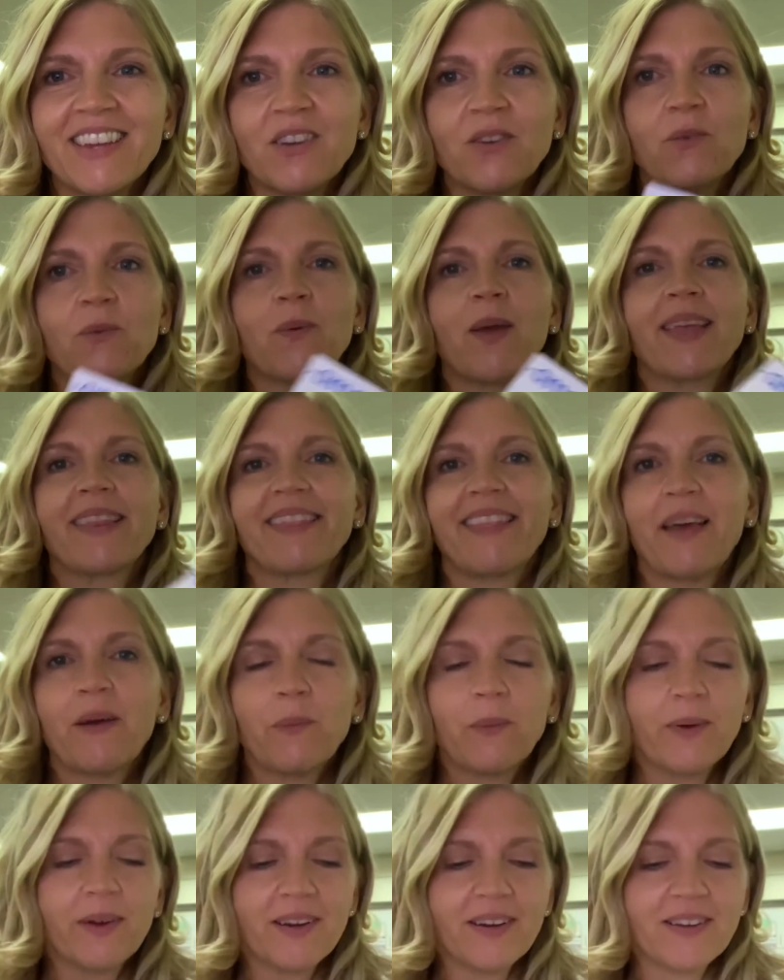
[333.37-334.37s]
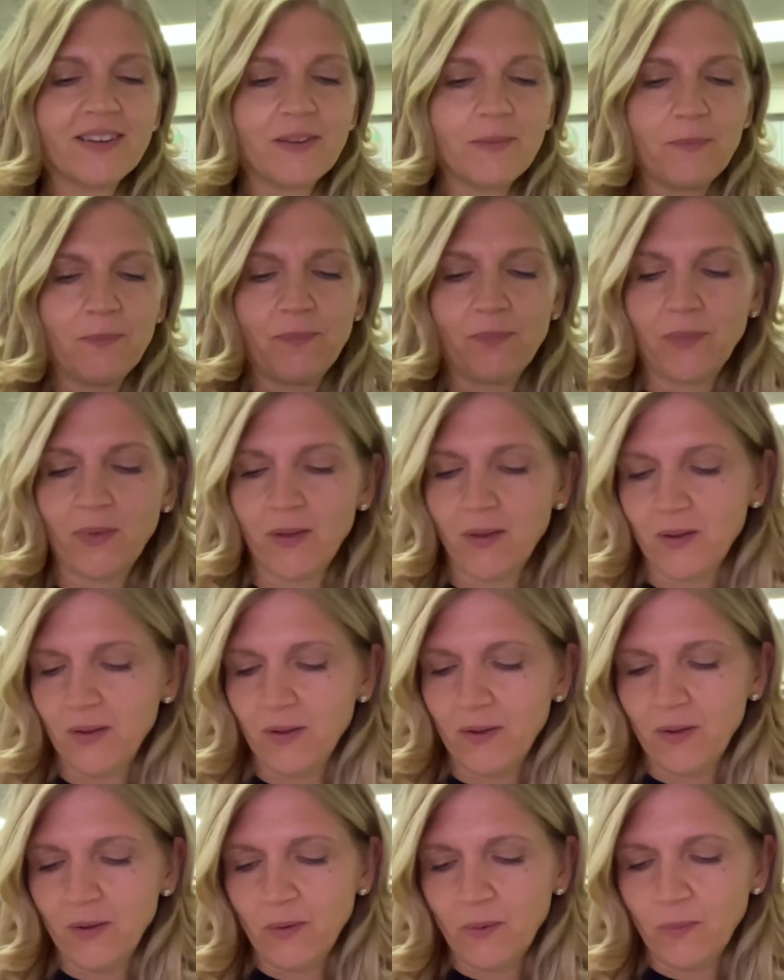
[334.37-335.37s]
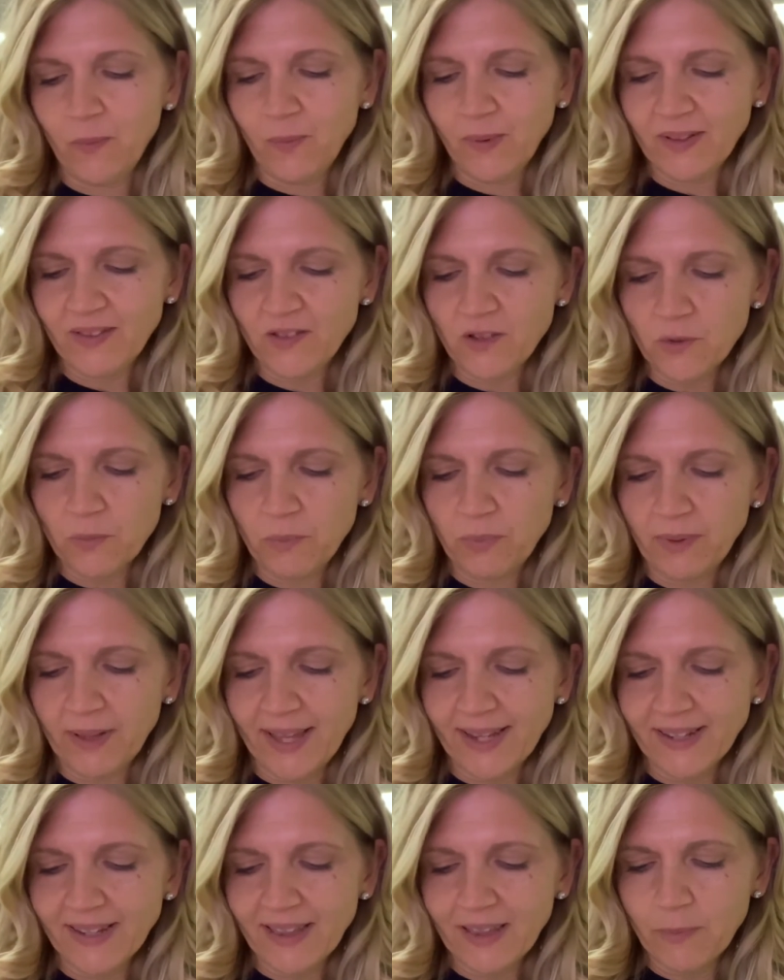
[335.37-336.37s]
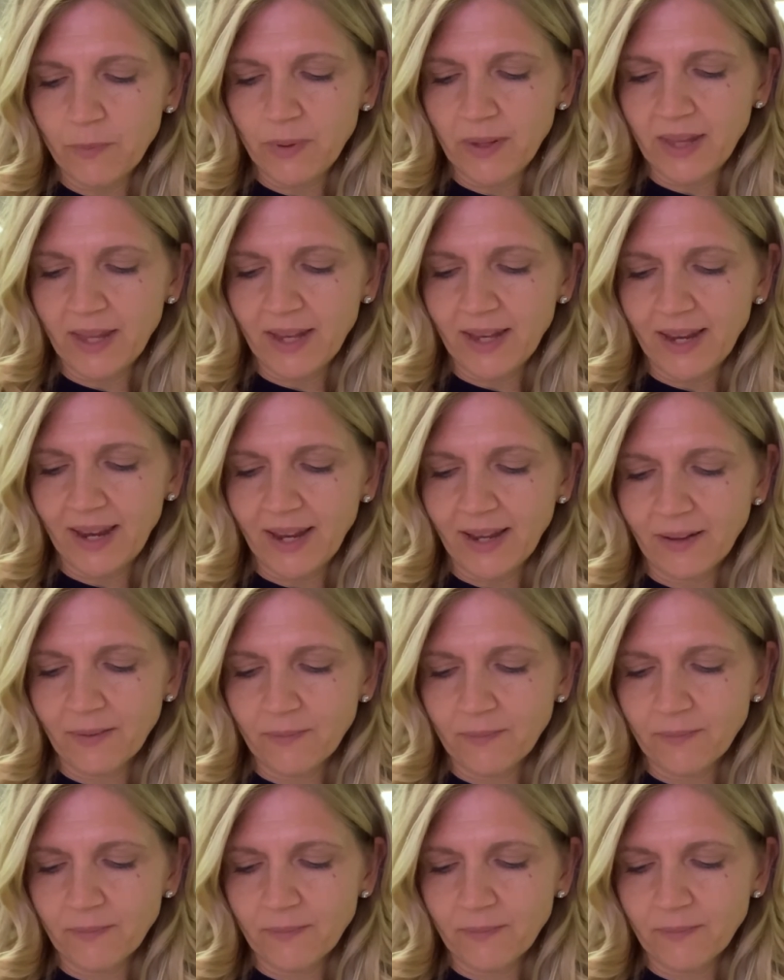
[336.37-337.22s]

Write that word. What's your blend at the beginning?